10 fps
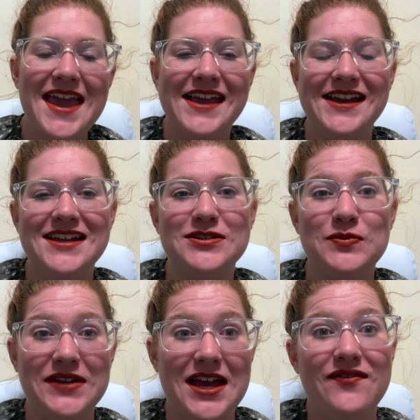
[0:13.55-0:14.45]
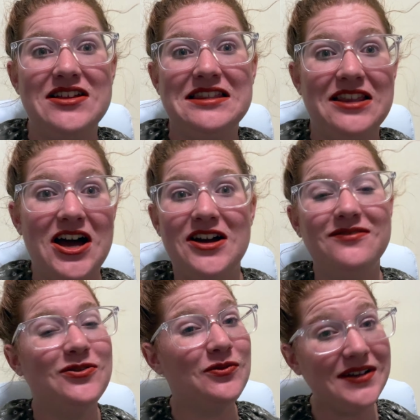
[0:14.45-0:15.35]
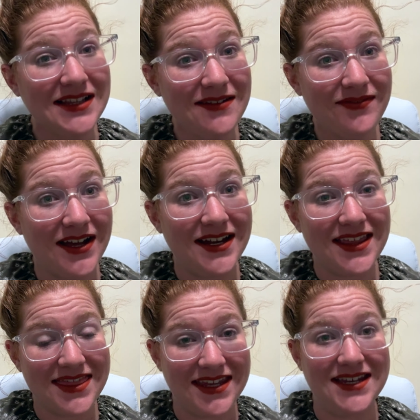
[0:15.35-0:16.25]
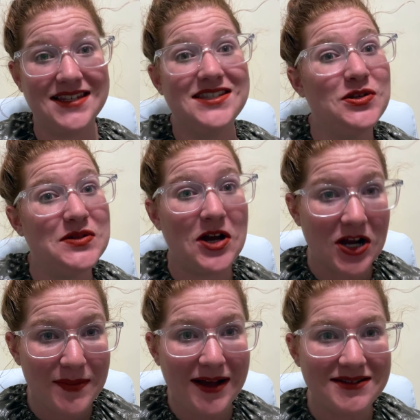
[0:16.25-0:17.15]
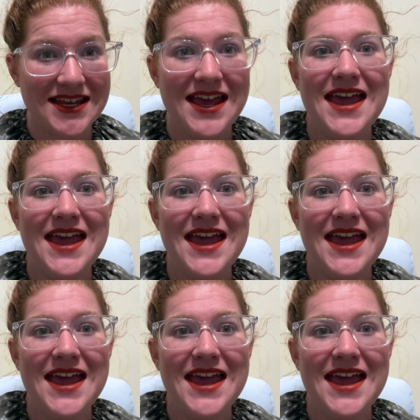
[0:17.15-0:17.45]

And we have a lot of really fun things to talk about